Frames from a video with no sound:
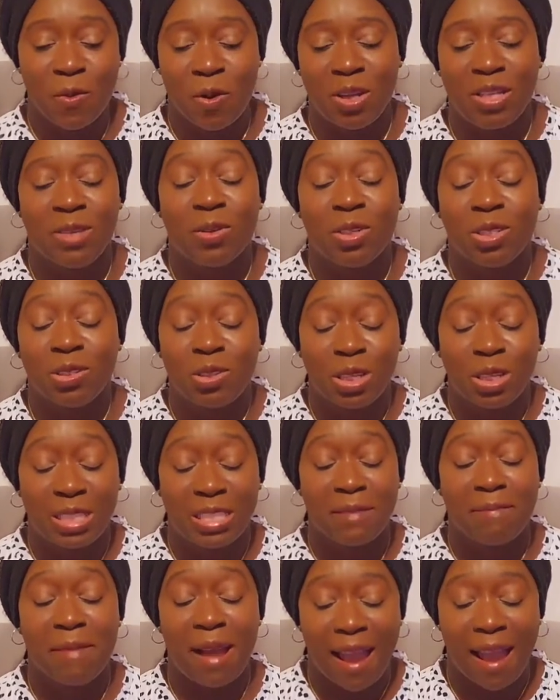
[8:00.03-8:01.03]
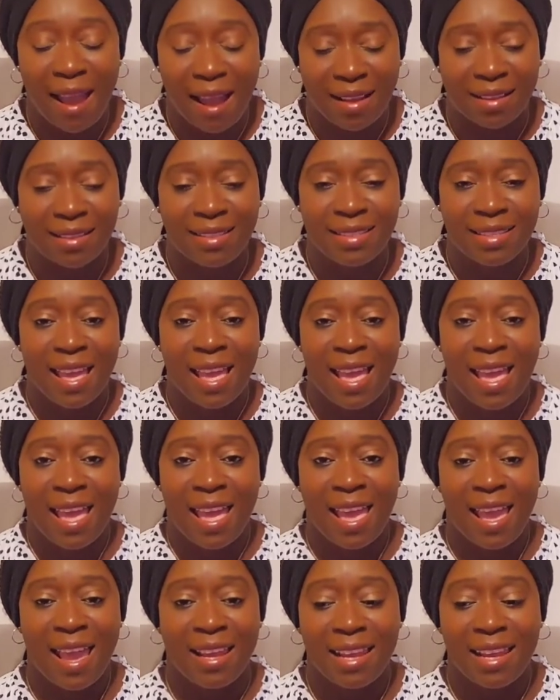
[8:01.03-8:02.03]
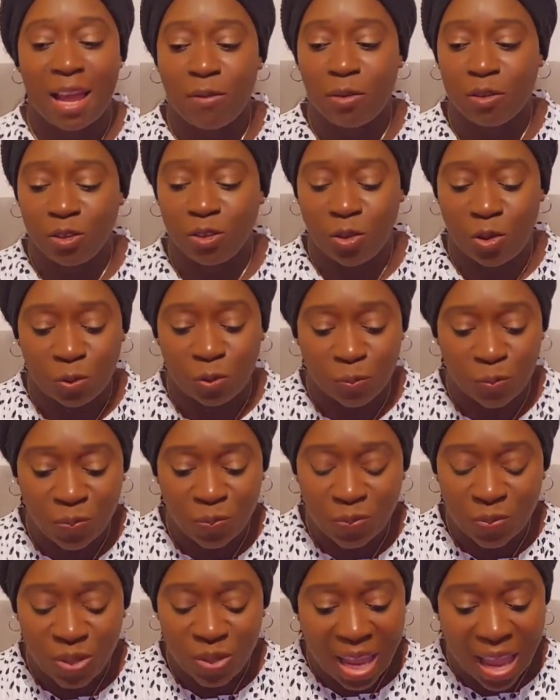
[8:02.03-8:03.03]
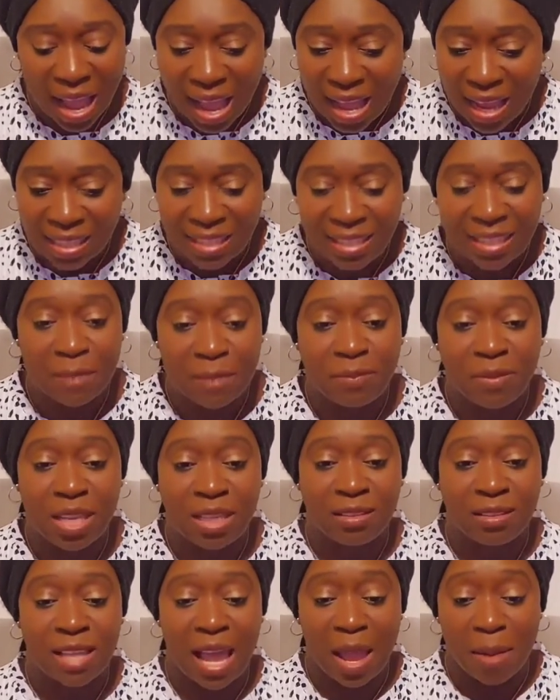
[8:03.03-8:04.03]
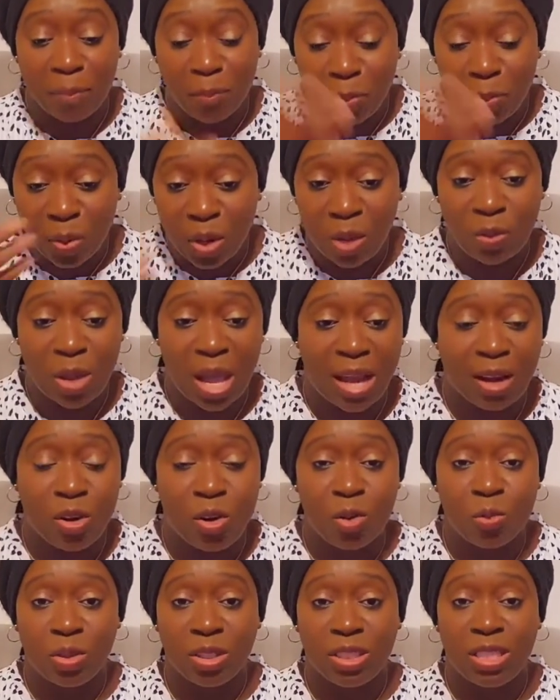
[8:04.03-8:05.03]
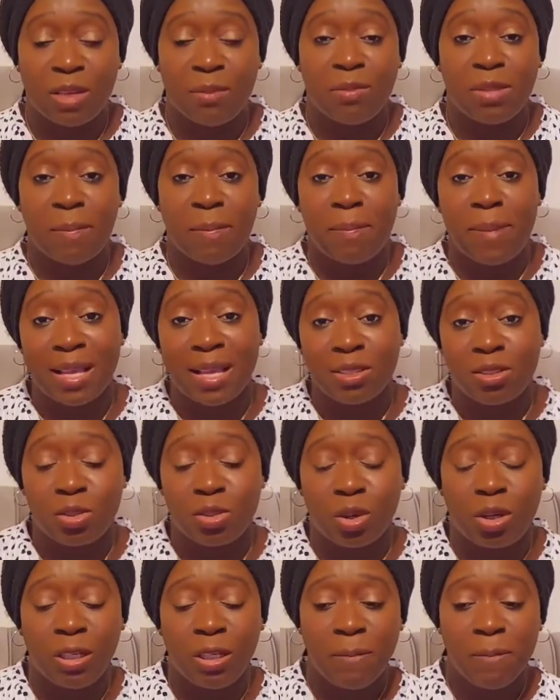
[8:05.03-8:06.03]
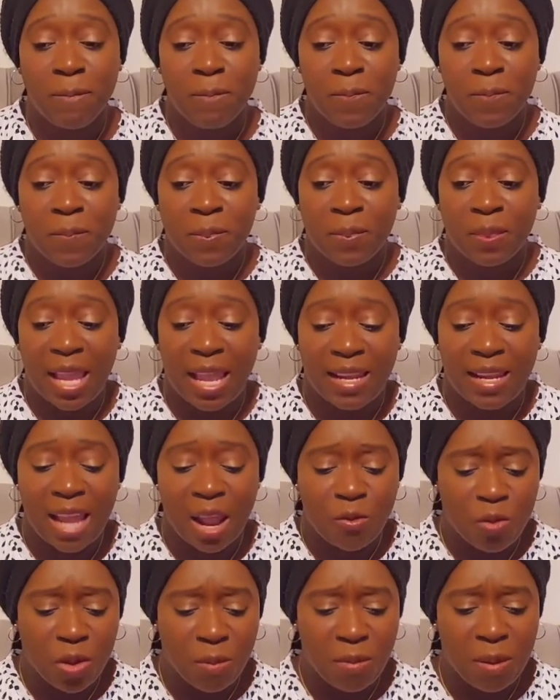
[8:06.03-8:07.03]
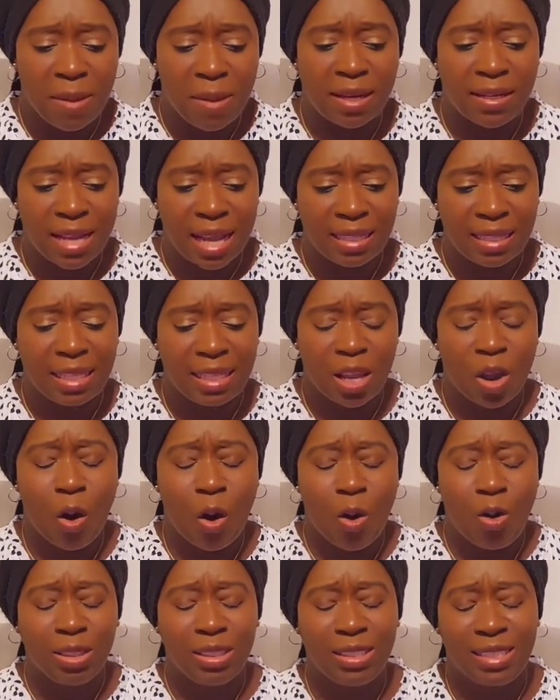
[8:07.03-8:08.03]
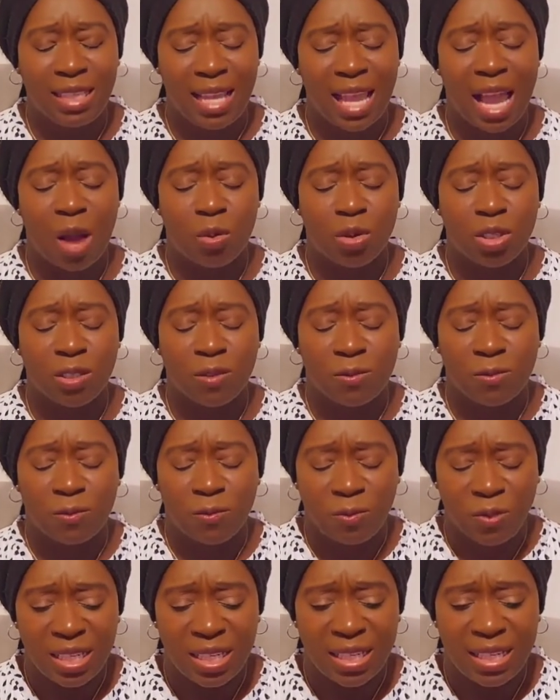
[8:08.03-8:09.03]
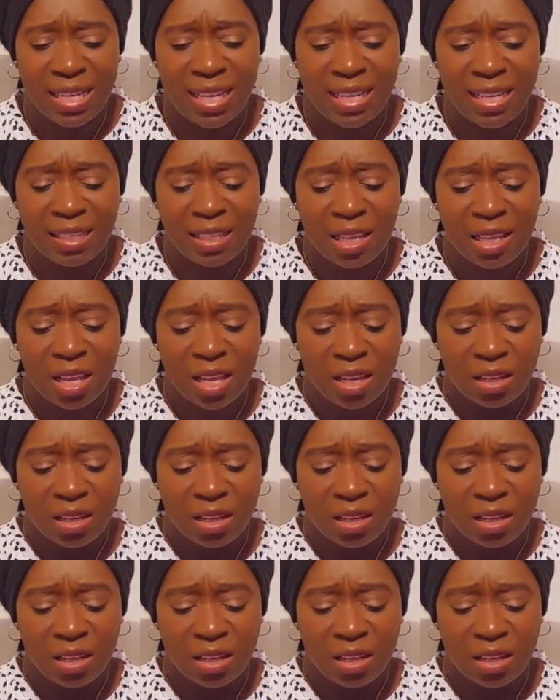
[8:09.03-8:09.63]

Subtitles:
word. He was touching my heart. And I was, I prayed along with the pastor. And I remember that day, all day, I was feeling